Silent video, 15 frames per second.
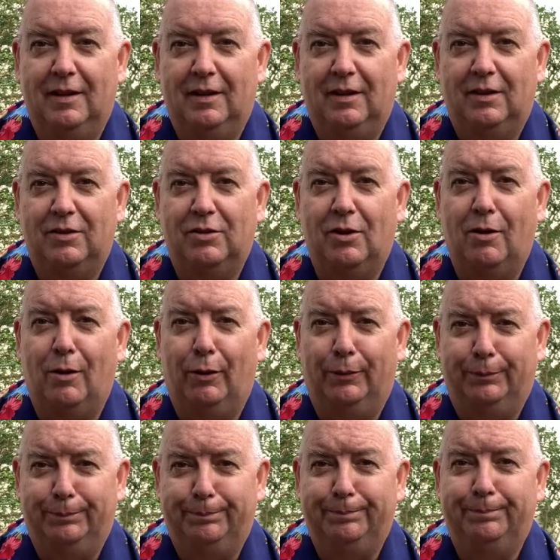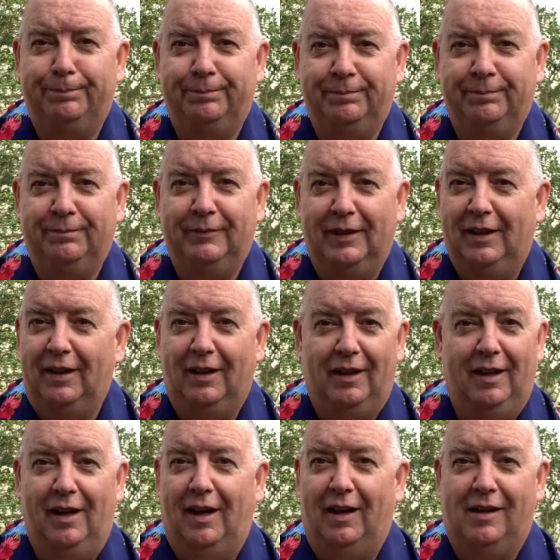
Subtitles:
So I